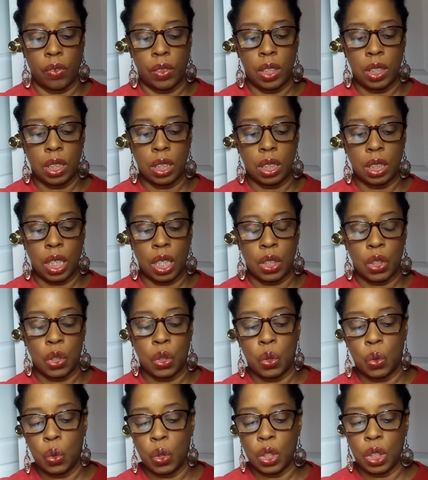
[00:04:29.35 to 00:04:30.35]
And this is their
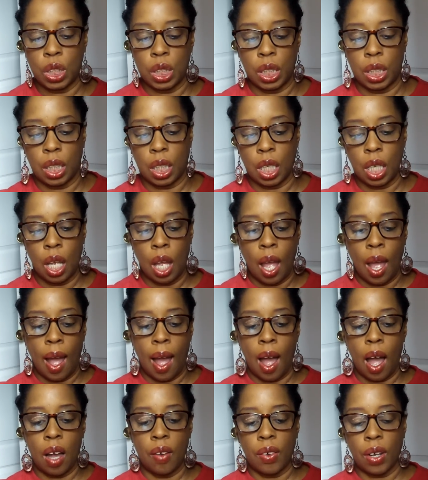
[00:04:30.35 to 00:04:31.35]
Too Chic
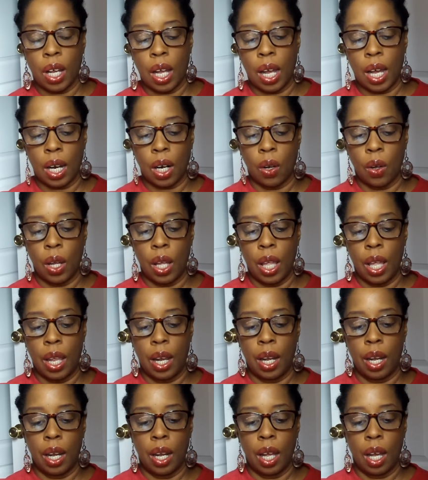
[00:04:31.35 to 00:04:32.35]
Avocado
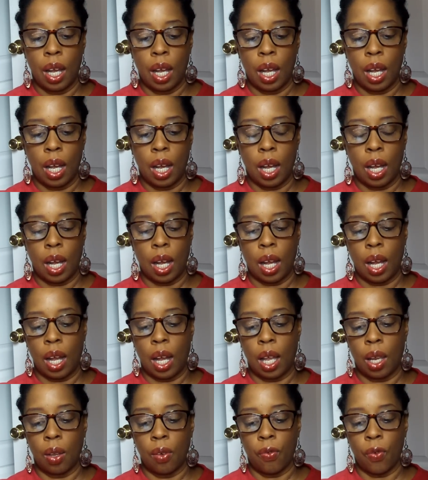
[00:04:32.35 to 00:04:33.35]
and
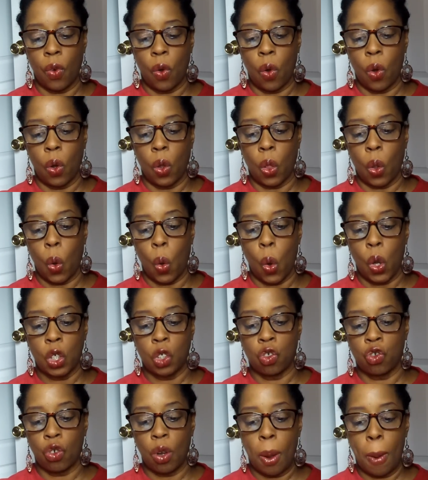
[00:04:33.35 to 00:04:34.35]
Olive Oil
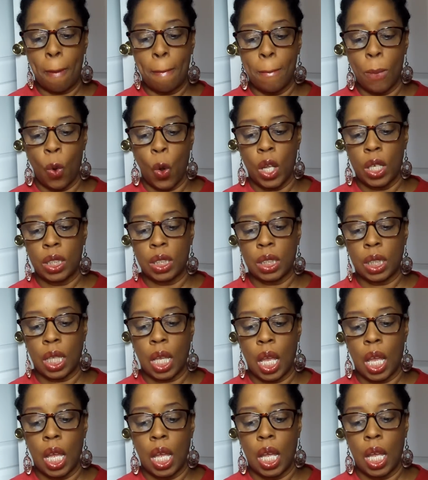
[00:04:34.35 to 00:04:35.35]
Ultra Moist
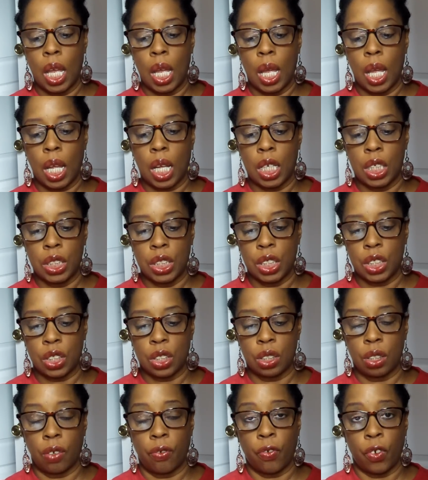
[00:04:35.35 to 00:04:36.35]

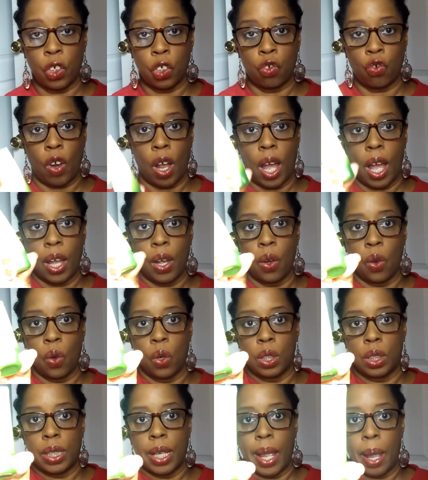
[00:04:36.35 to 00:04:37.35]
Conditioner for dry or
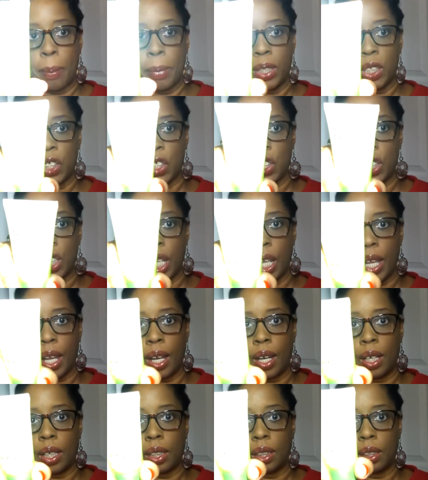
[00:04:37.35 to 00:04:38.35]
damaged hair.